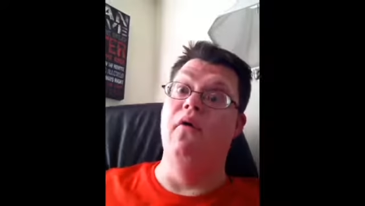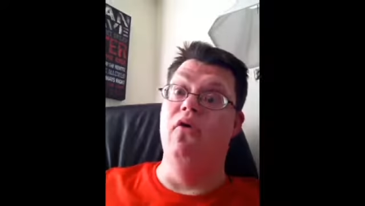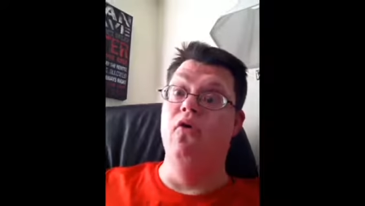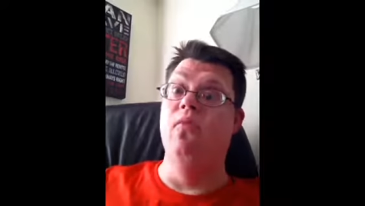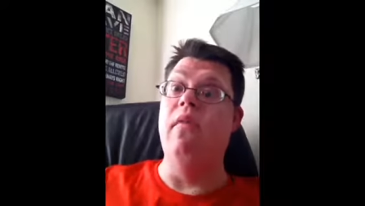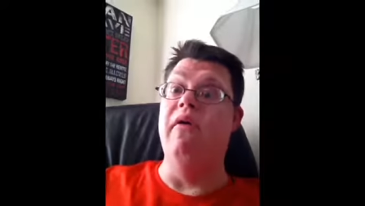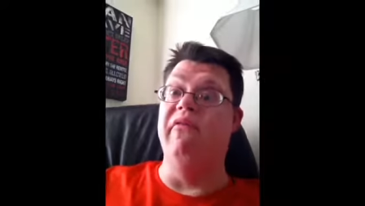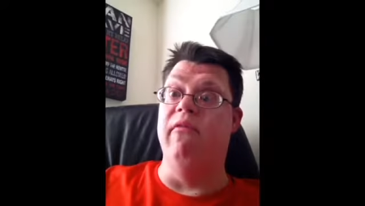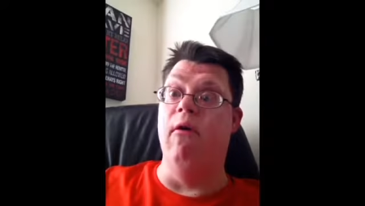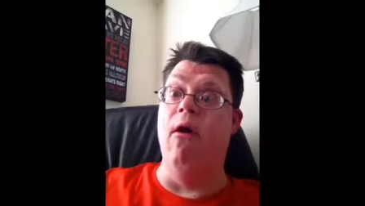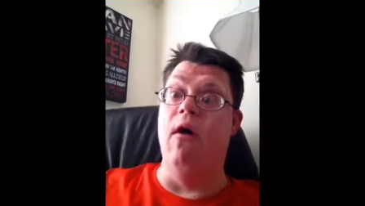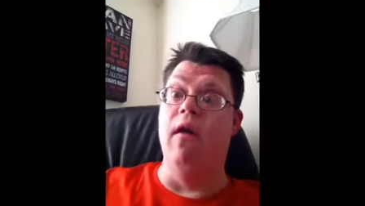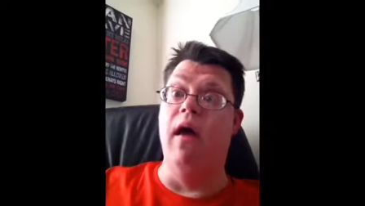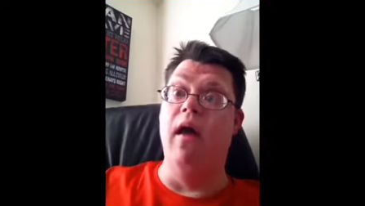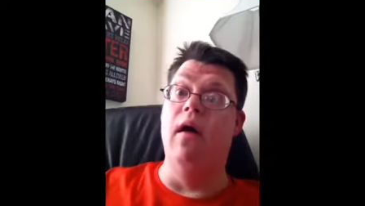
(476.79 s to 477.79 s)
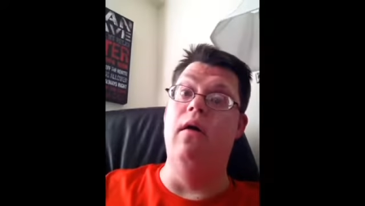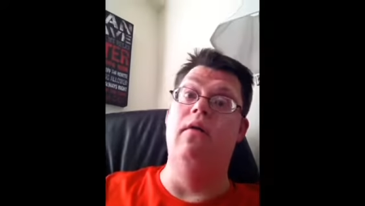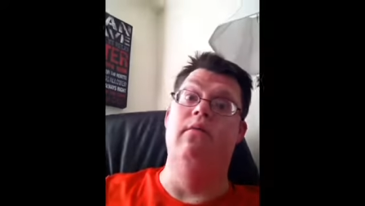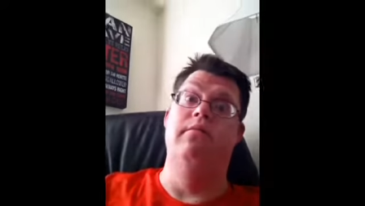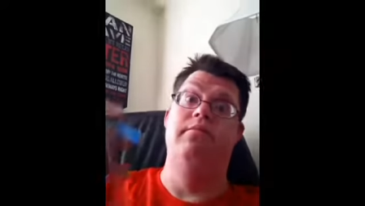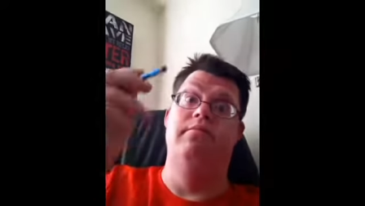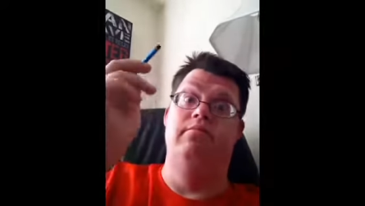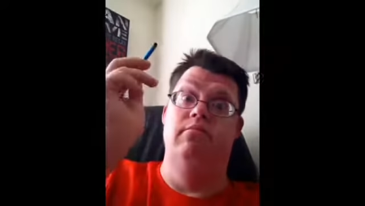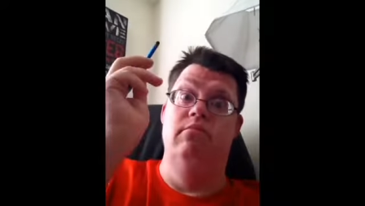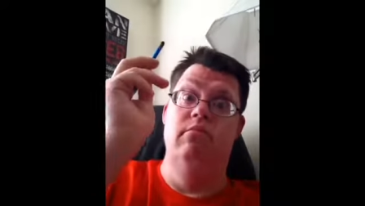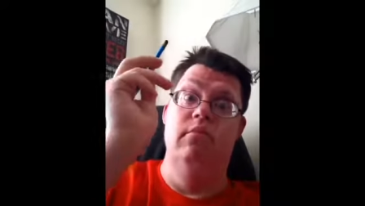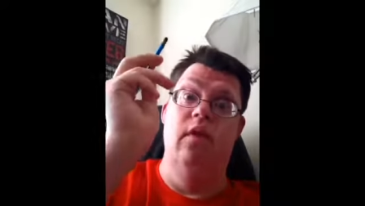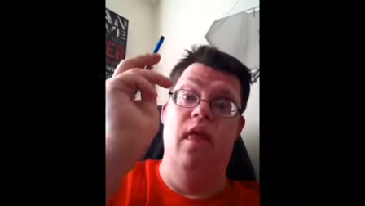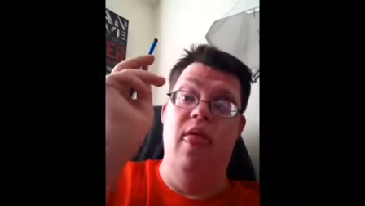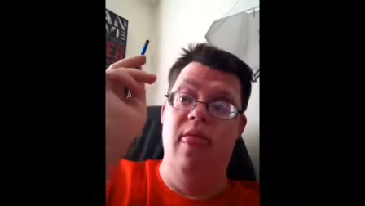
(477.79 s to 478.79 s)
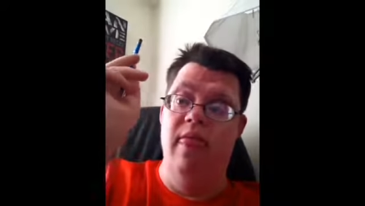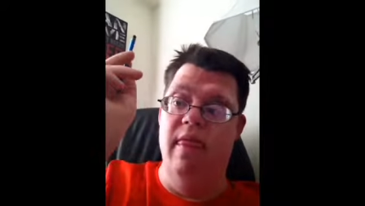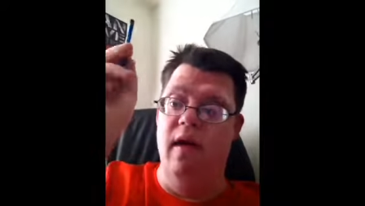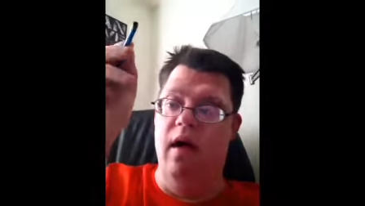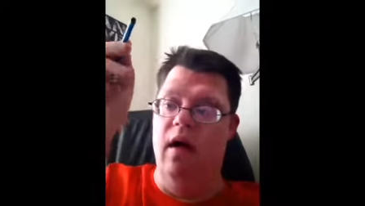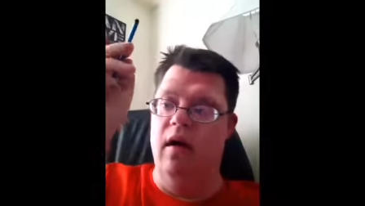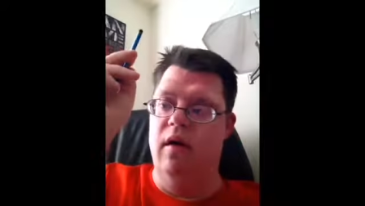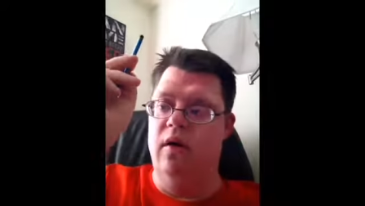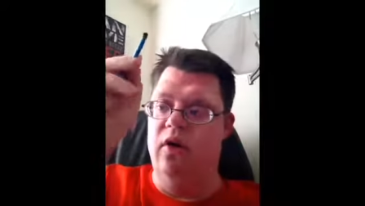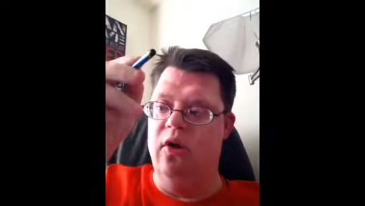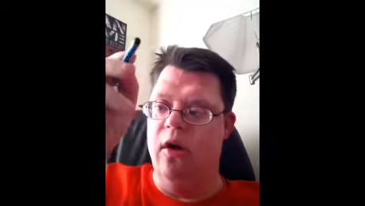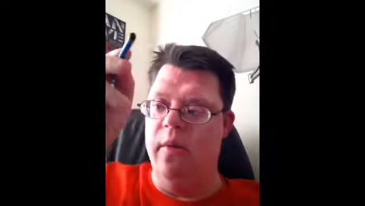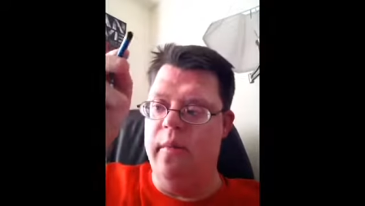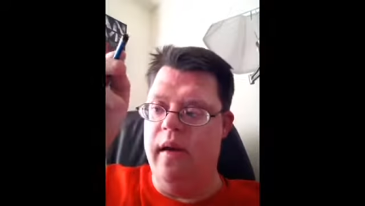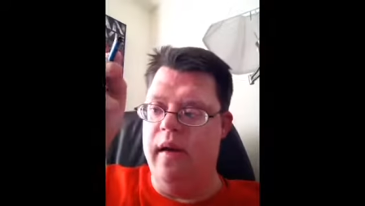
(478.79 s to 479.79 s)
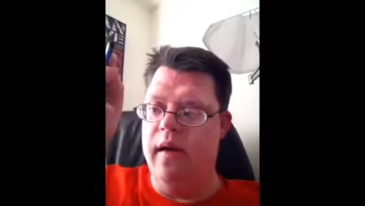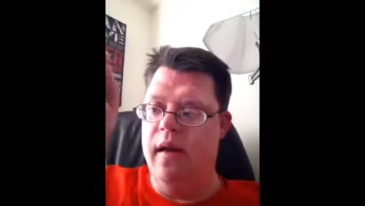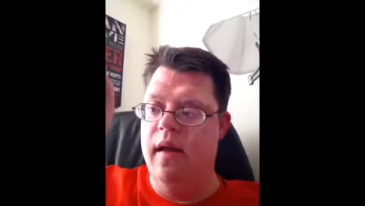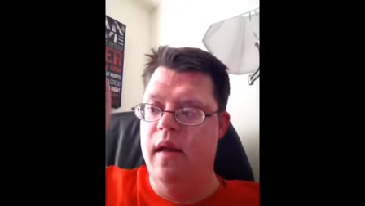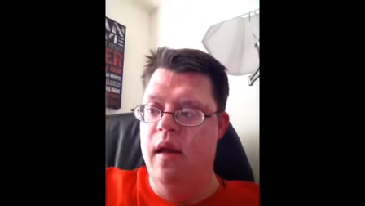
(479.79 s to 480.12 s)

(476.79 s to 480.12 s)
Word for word: do my vlog later. The German